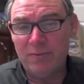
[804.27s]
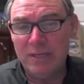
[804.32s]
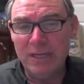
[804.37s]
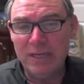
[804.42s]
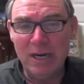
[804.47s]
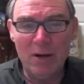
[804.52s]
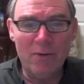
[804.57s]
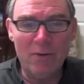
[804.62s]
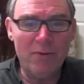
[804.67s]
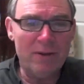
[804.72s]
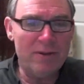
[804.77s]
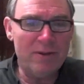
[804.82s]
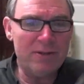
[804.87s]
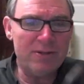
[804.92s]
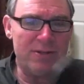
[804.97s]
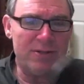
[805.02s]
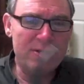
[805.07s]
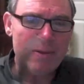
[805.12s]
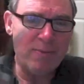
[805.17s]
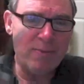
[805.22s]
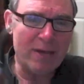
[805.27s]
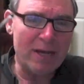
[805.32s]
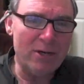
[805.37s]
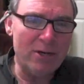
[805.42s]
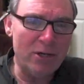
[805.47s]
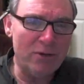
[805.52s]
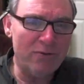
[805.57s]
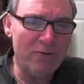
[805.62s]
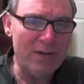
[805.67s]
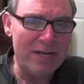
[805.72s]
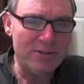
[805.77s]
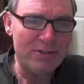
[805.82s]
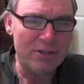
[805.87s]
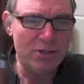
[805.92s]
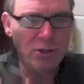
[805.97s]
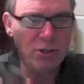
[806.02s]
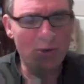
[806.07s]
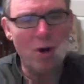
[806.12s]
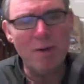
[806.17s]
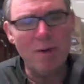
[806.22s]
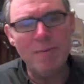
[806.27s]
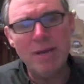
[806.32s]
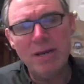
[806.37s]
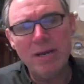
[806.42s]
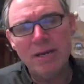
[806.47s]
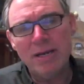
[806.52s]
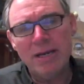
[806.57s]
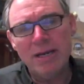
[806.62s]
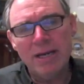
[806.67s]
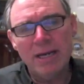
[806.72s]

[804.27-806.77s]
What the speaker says: you know, this is something I do is enjoyment.